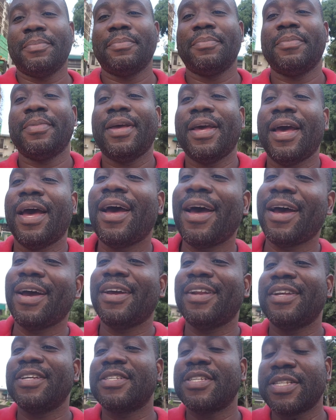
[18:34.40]
Yeah,
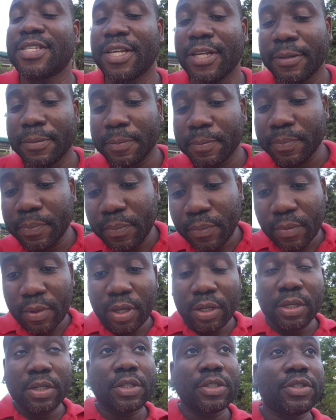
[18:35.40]
this is it.
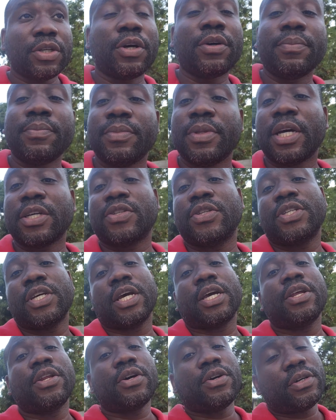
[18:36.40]
So thanks for
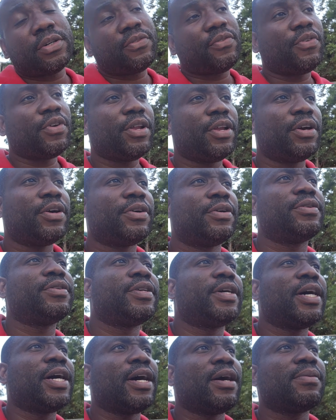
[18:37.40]
checking out the video.
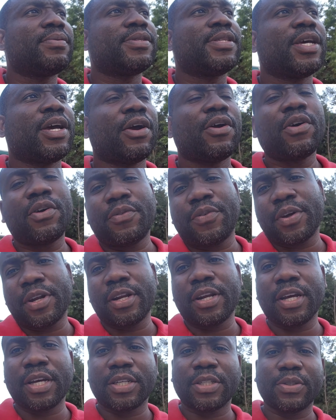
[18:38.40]
Stick around for the
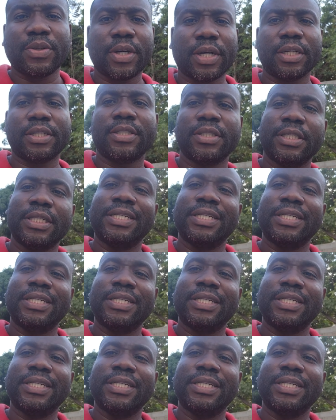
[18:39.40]
next one.